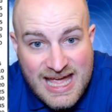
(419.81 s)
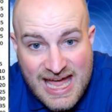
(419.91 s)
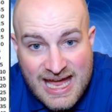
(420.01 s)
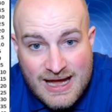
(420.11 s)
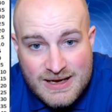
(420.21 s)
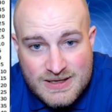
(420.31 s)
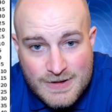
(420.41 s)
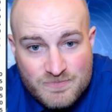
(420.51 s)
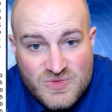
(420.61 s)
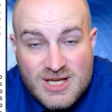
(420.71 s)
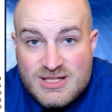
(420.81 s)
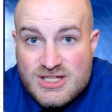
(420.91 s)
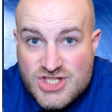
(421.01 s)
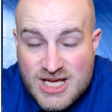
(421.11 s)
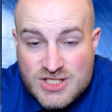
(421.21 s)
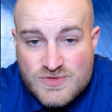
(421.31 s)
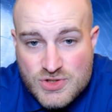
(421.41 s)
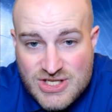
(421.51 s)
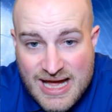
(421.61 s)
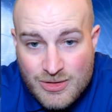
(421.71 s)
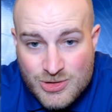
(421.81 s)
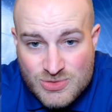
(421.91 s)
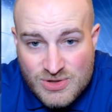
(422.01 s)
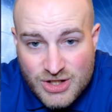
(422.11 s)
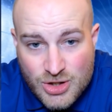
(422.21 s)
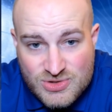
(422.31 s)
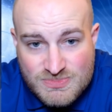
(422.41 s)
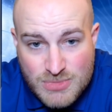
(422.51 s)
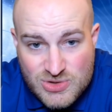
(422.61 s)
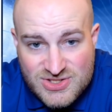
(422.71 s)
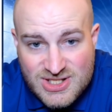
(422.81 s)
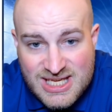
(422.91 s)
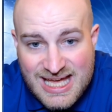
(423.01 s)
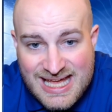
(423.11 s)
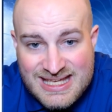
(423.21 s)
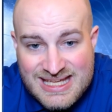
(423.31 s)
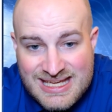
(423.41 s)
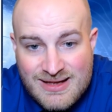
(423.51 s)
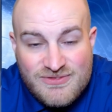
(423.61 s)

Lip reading: and the chance for showers with lows mostly in the